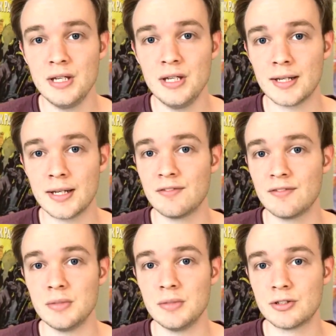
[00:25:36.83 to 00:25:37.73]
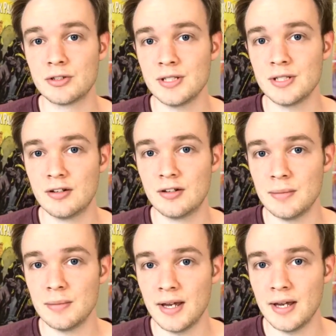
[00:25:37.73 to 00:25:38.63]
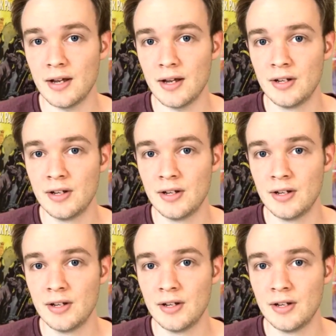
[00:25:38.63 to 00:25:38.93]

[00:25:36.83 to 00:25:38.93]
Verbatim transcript: being and have them intercede on my behalf.